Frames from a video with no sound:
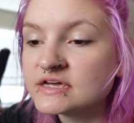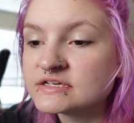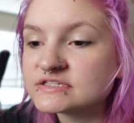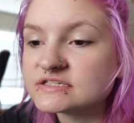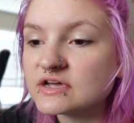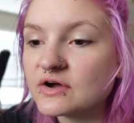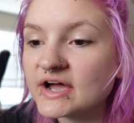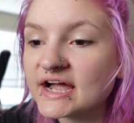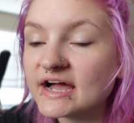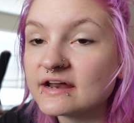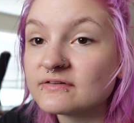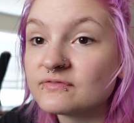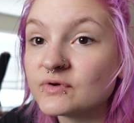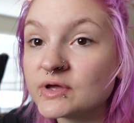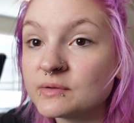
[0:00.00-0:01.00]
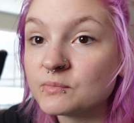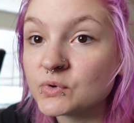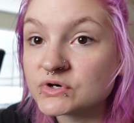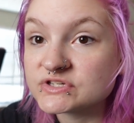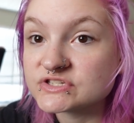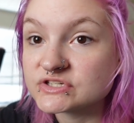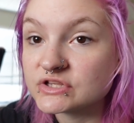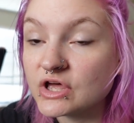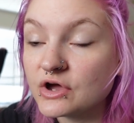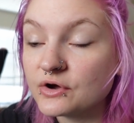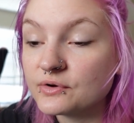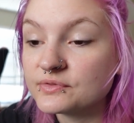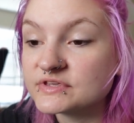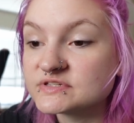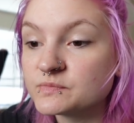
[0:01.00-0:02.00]
So I kind of went more
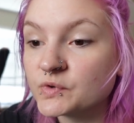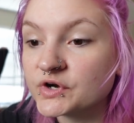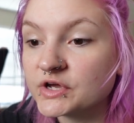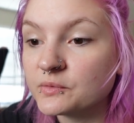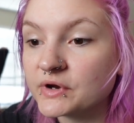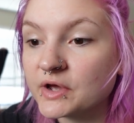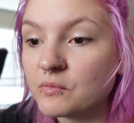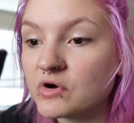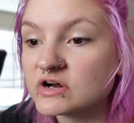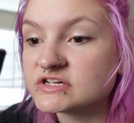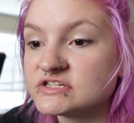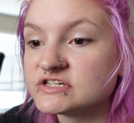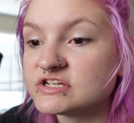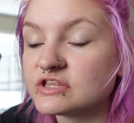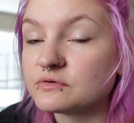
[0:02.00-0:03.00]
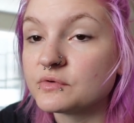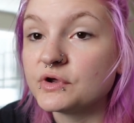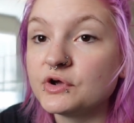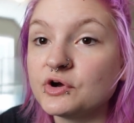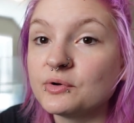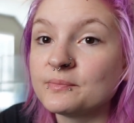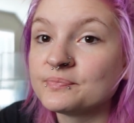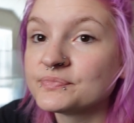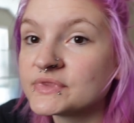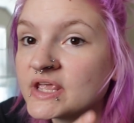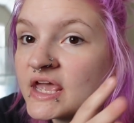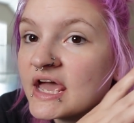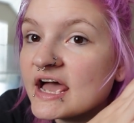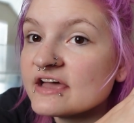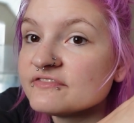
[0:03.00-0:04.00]
slow this morning when I walked into the room.
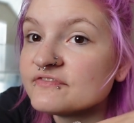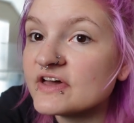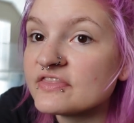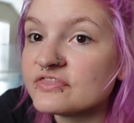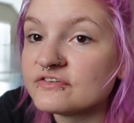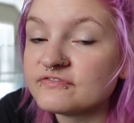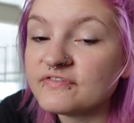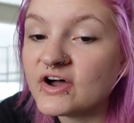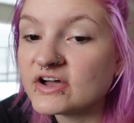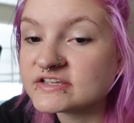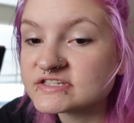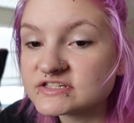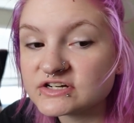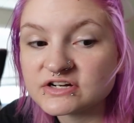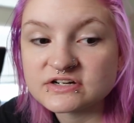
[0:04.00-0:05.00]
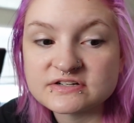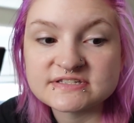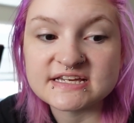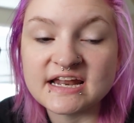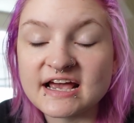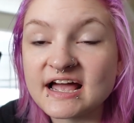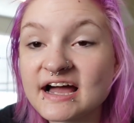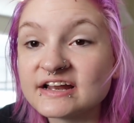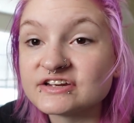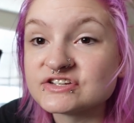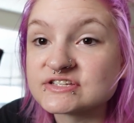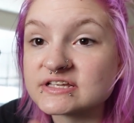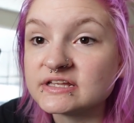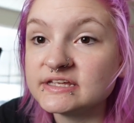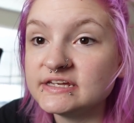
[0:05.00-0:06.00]
I fed the Fosters and I kind of
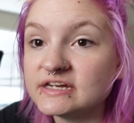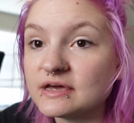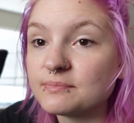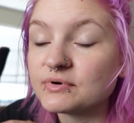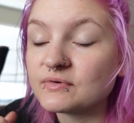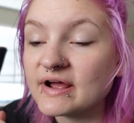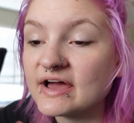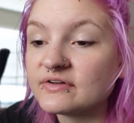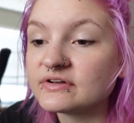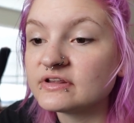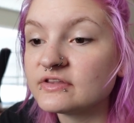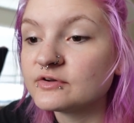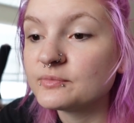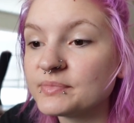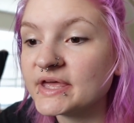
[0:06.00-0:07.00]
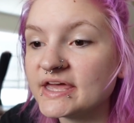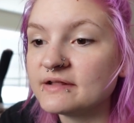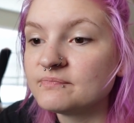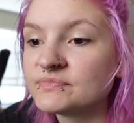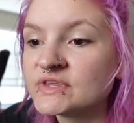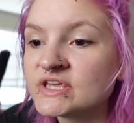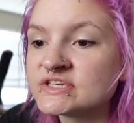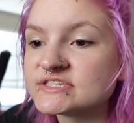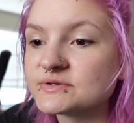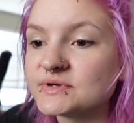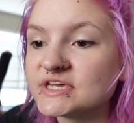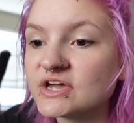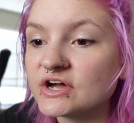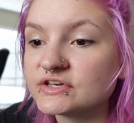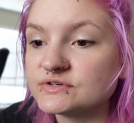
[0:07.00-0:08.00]
just cleaned up around a little bit so
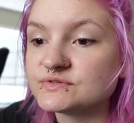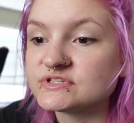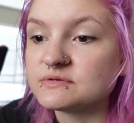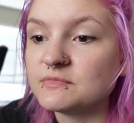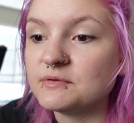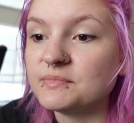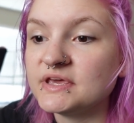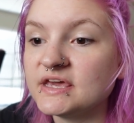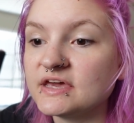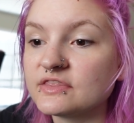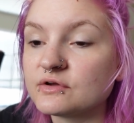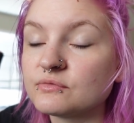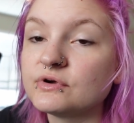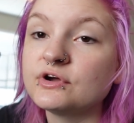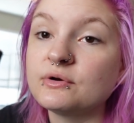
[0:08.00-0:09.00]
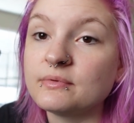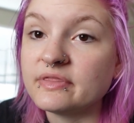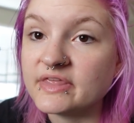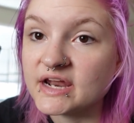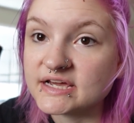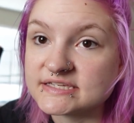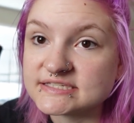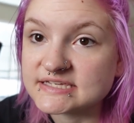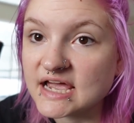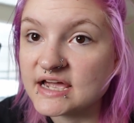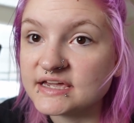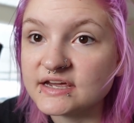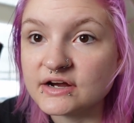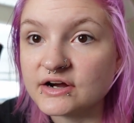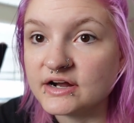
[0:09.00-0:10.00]
he got used to me being in the room, and then I
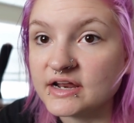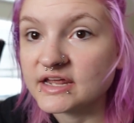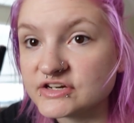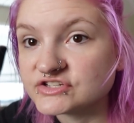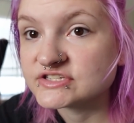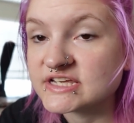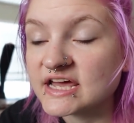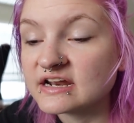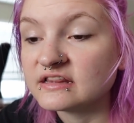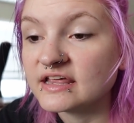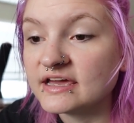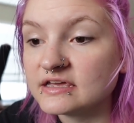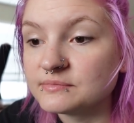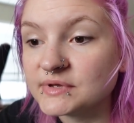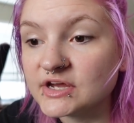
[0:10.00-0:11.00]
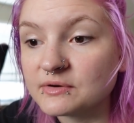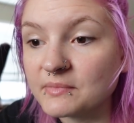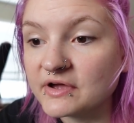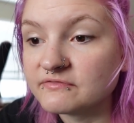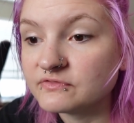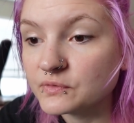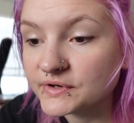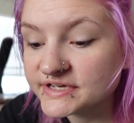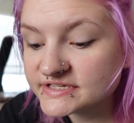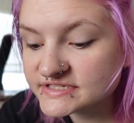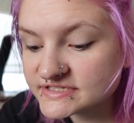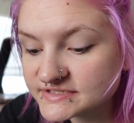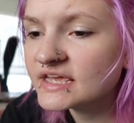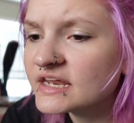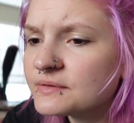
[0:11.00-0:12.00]
sat here and I just kind of let him hear my
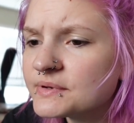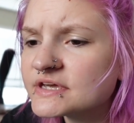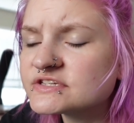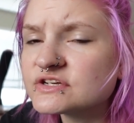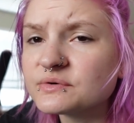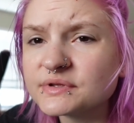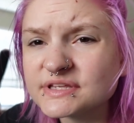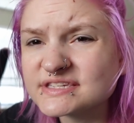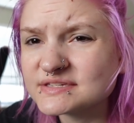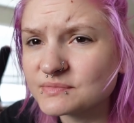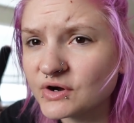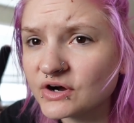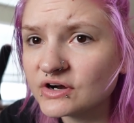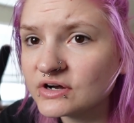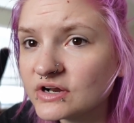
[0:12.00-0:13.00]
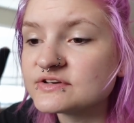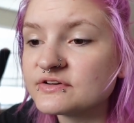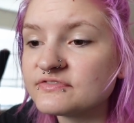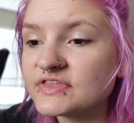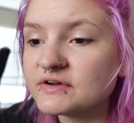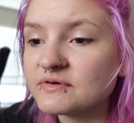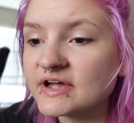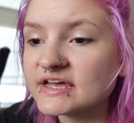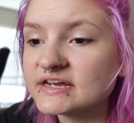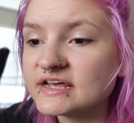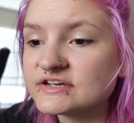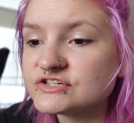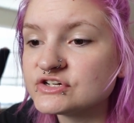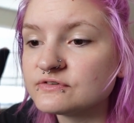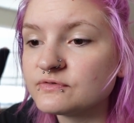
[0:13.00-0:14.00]
voice. Guinea pigs are really smart, so if they
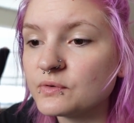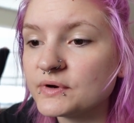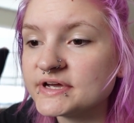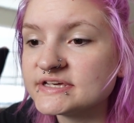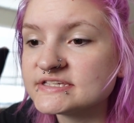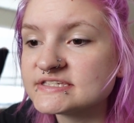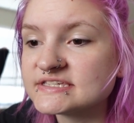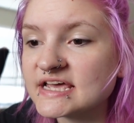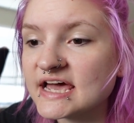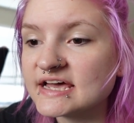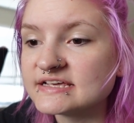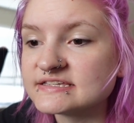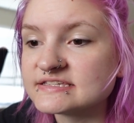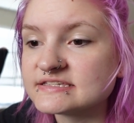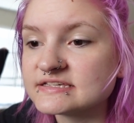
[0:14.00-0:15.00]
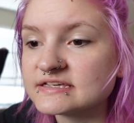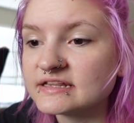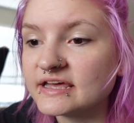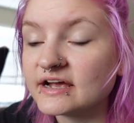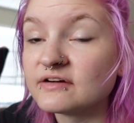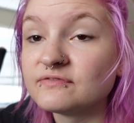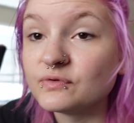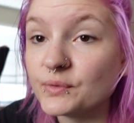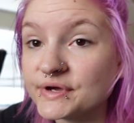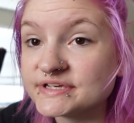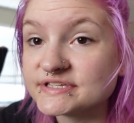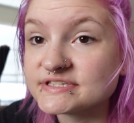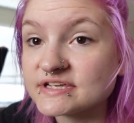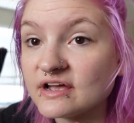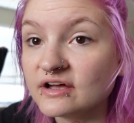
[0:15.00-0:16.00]
recognize your voice as like a
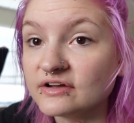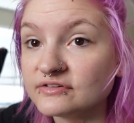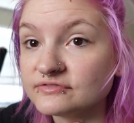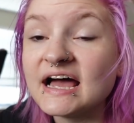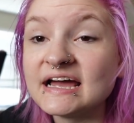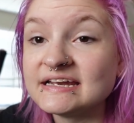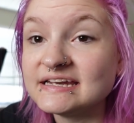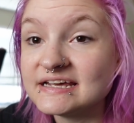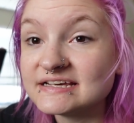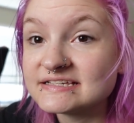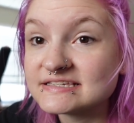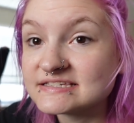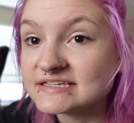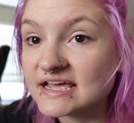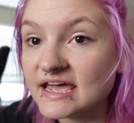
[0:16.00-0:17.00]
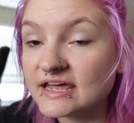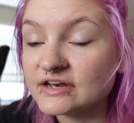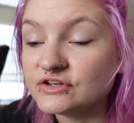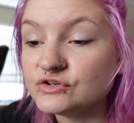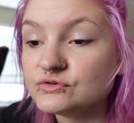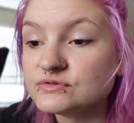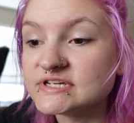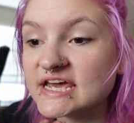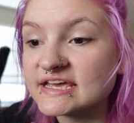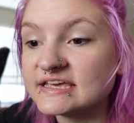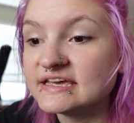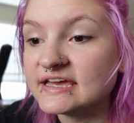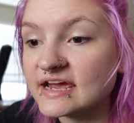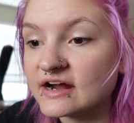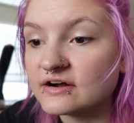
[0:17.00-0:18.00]
voice of kindness and you
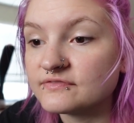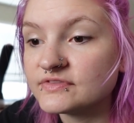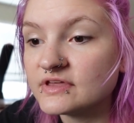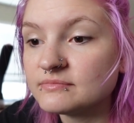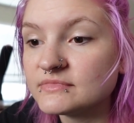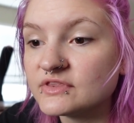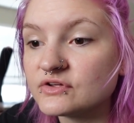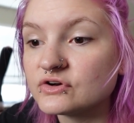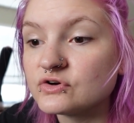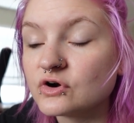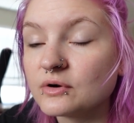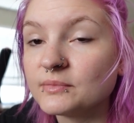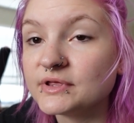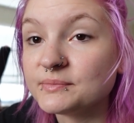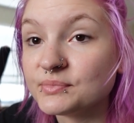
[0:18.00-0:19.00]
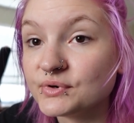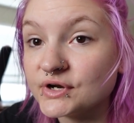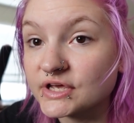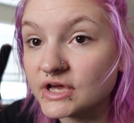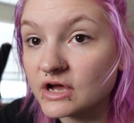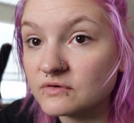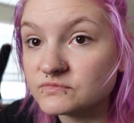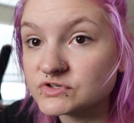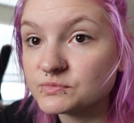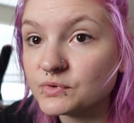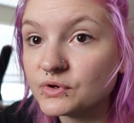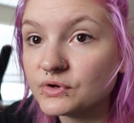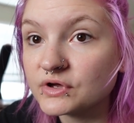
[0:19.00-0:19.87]
taking care of them, they're normally pretty comfortable